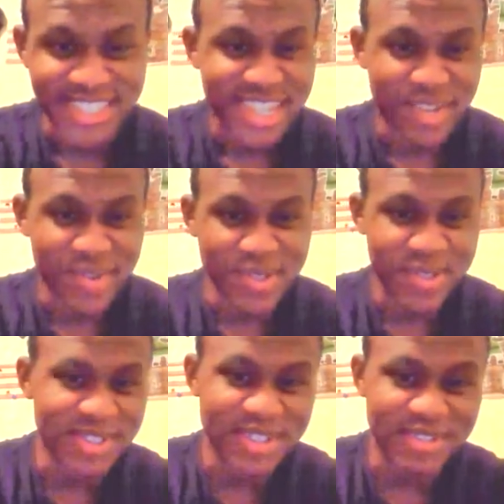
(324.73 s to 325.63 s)
I would do
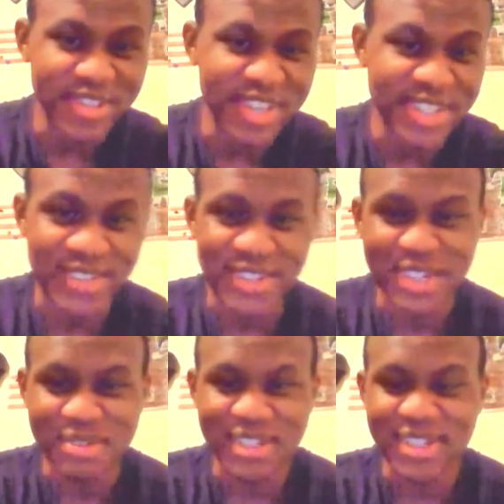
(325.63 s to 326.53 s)
an effect on
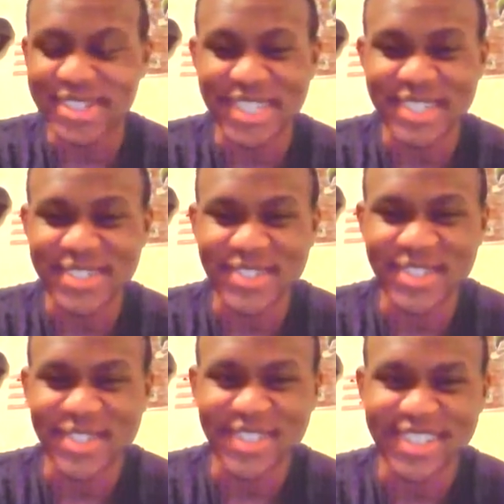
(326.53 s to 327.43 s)
here, but it'll take too
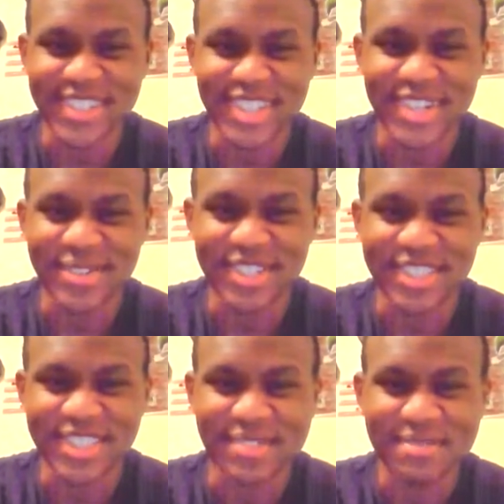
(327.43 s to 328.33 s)
long, and I don't want it
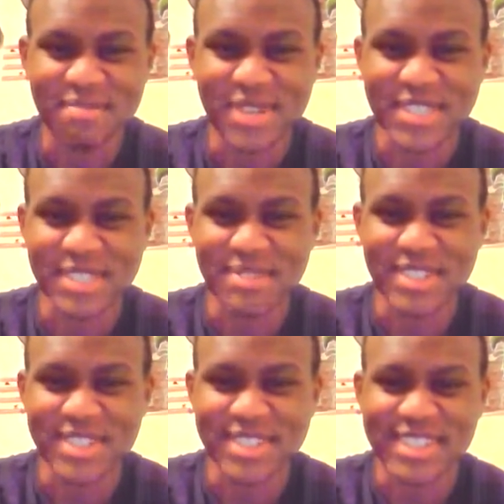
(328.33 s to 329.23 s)
to mess up
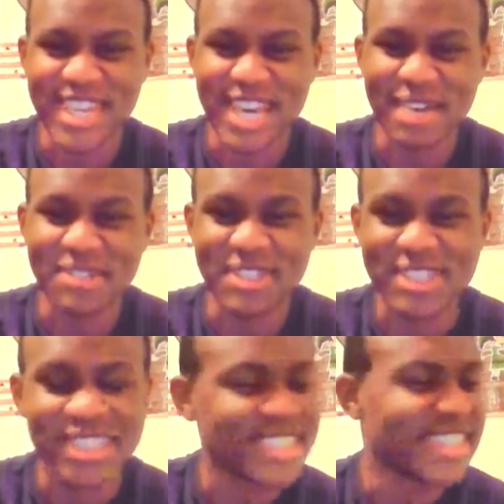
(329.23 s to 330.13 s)
the capture.
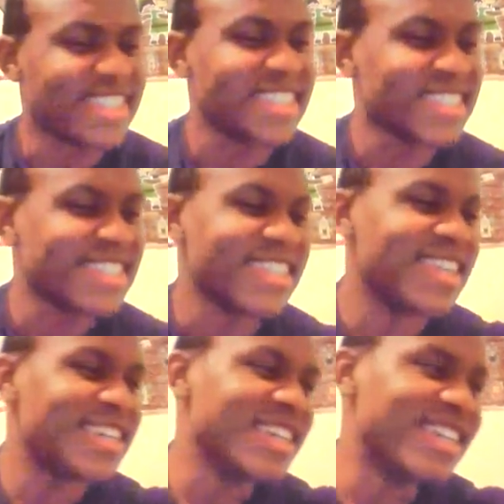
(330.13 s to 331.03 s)

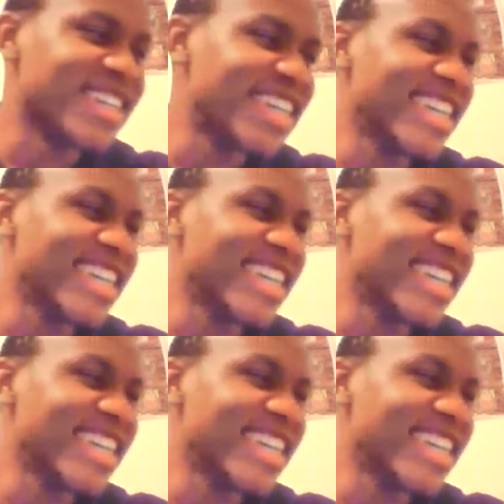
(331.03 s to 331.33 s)
Uh,